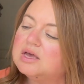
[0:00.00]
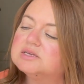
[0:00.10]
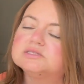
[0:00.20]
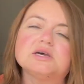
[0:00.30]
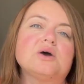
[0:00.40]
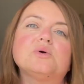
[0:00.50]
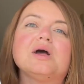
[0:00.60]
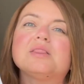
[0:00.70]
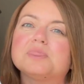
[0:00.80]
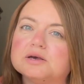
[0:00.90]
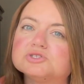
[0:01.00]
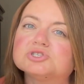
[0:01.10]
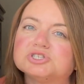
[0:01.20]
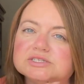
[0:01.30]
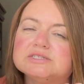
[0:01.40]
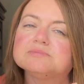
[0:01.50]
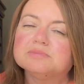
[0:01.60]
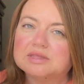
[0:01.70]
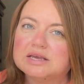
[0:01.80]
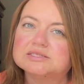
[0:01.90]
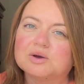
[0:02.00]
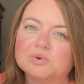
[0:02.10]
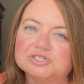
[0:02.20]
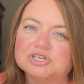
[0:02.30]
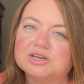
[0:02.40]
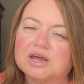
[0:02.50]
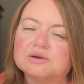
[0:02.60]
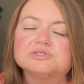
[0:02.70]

So those are just some things I want you to know.